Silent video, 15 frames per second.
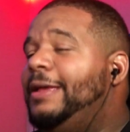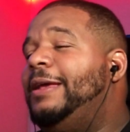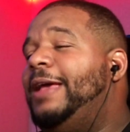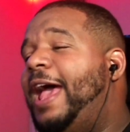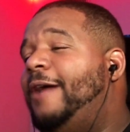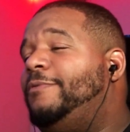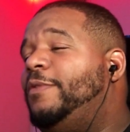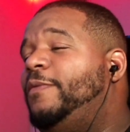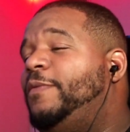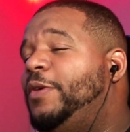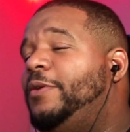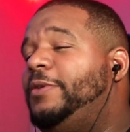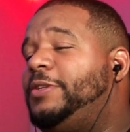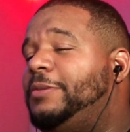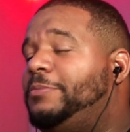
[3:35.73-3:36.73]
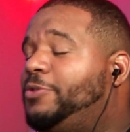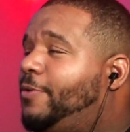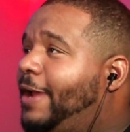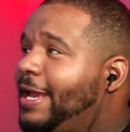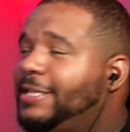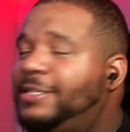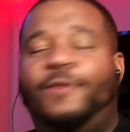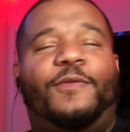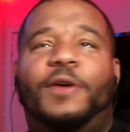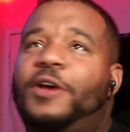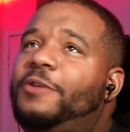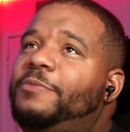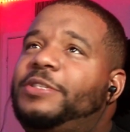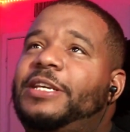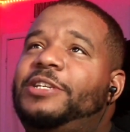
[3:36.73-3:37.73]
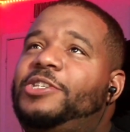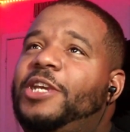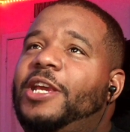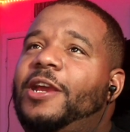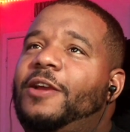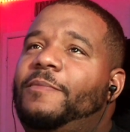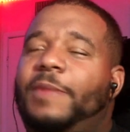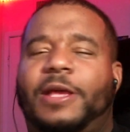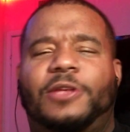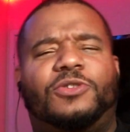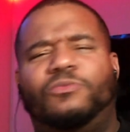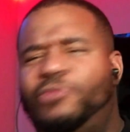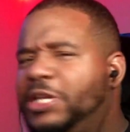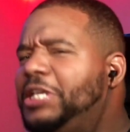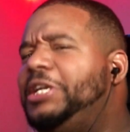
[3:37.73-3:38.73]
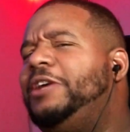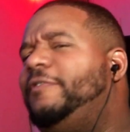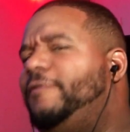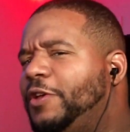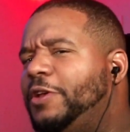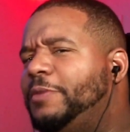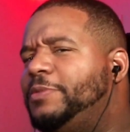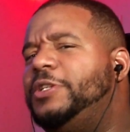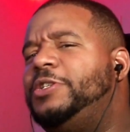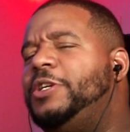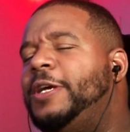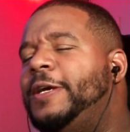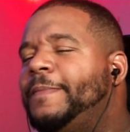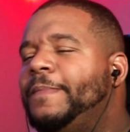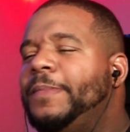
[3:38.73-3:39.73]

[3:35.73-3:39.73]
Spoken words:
Have reviewed some crazy films this year and some really good films this year.